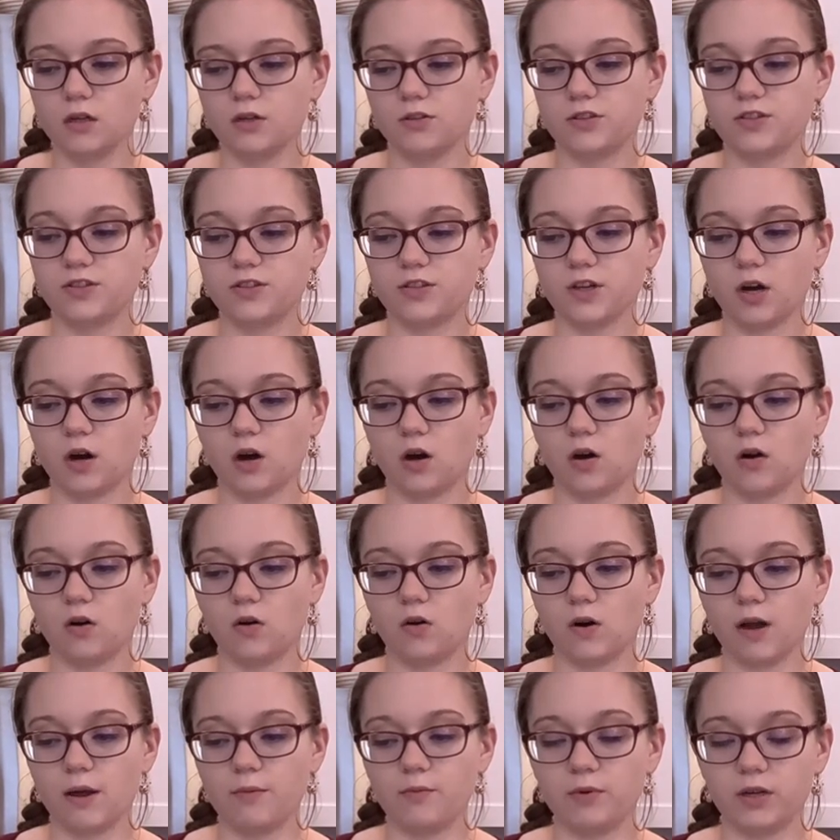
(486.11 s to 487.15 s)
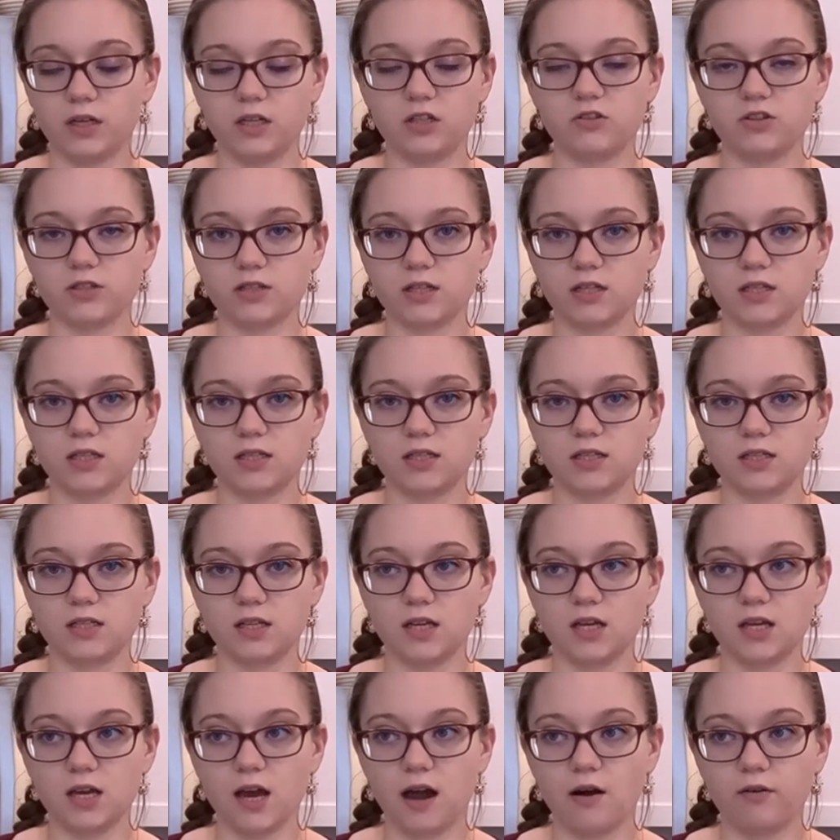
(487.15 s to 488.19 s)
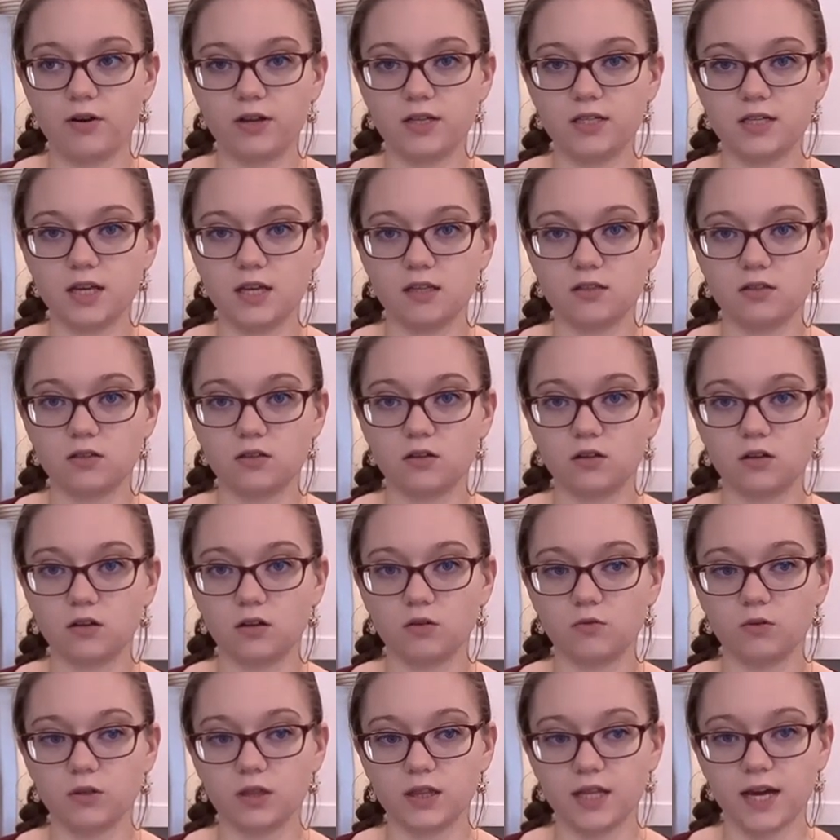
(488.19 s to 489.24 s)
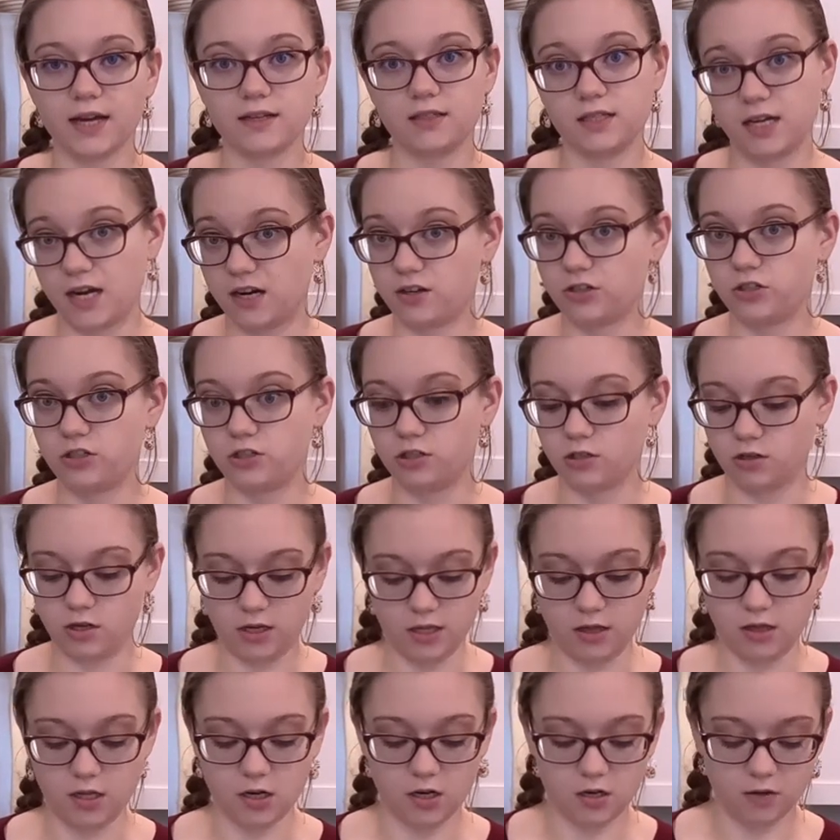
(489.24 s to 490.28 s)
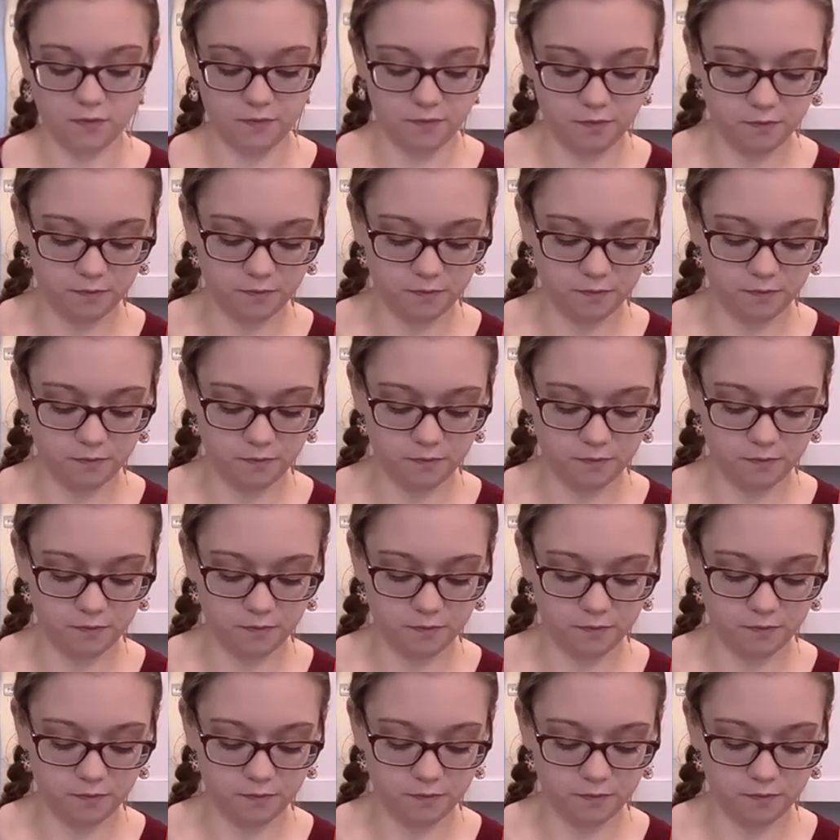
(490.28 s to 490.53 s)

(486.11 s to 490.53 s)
So I'm interested to see how it tastes cooked with that texture in there.